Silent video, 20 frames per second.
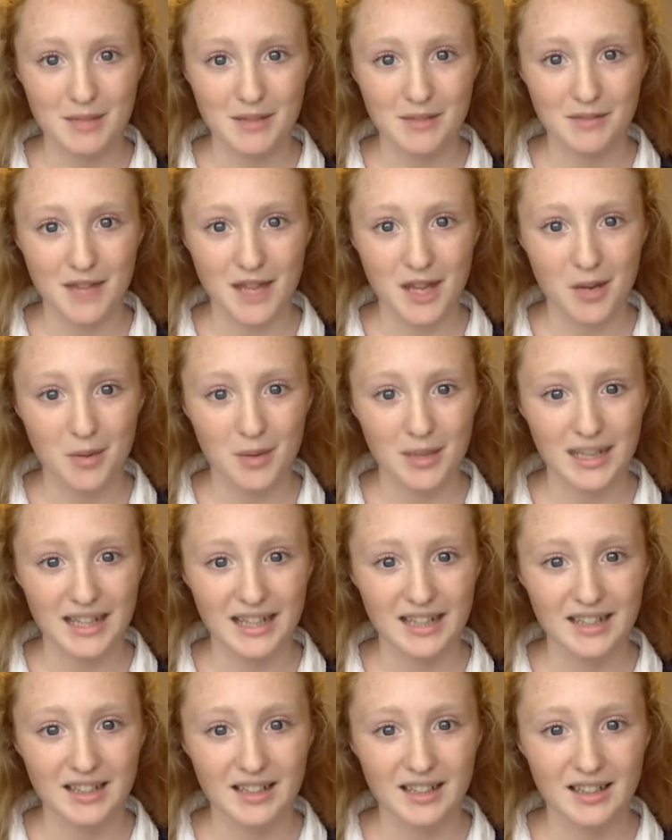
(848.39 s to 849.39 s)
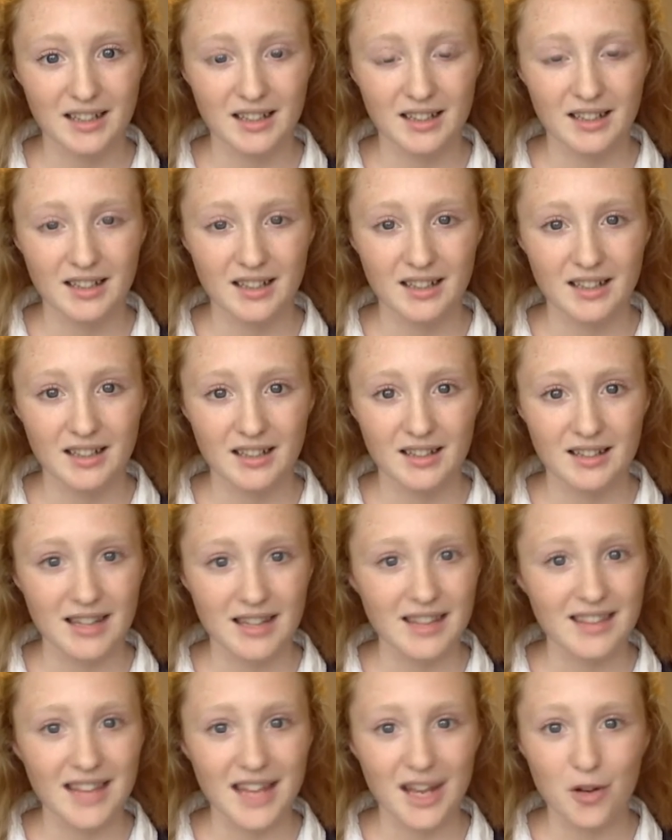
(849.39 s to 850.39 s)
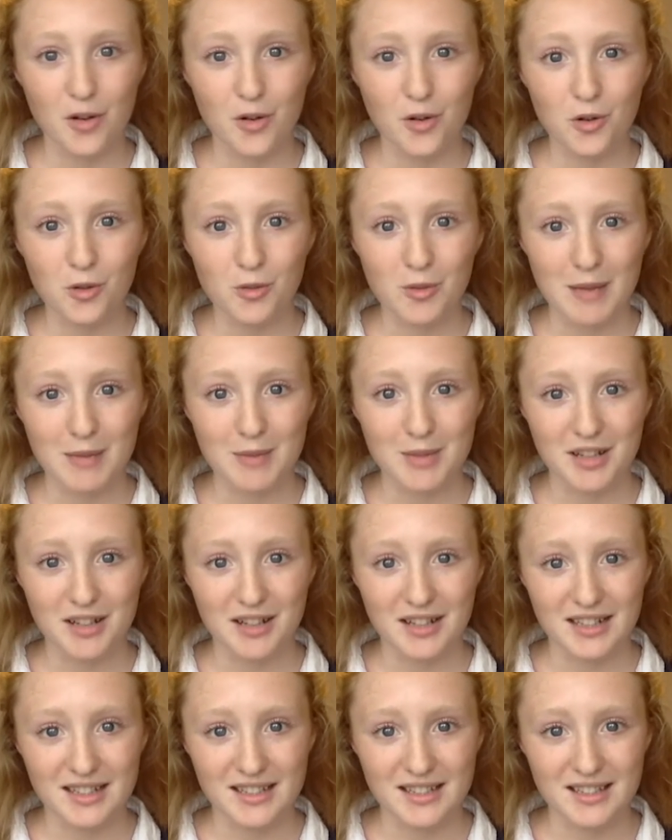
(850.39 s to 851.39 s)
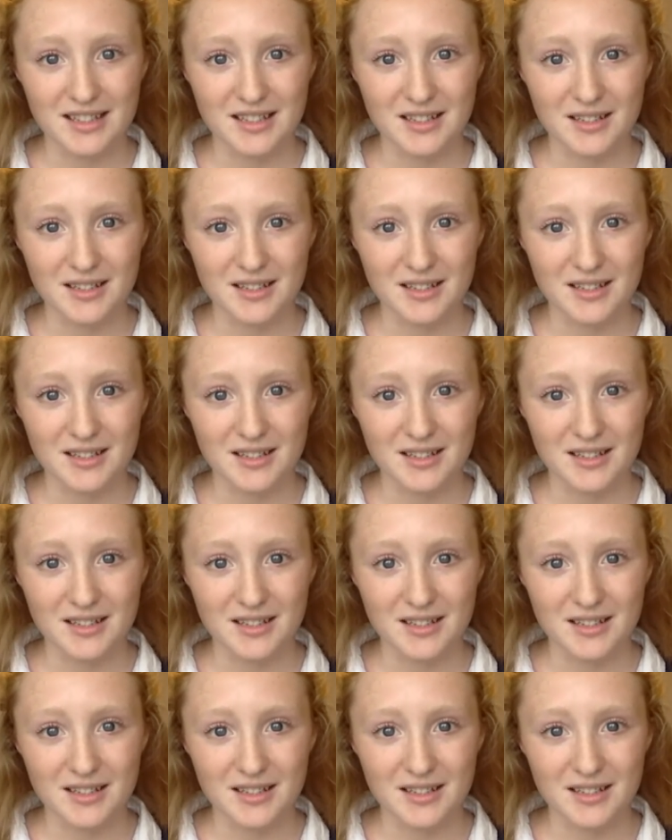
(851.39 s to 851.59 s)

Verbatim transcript: if they are willing. Then they are all baptized.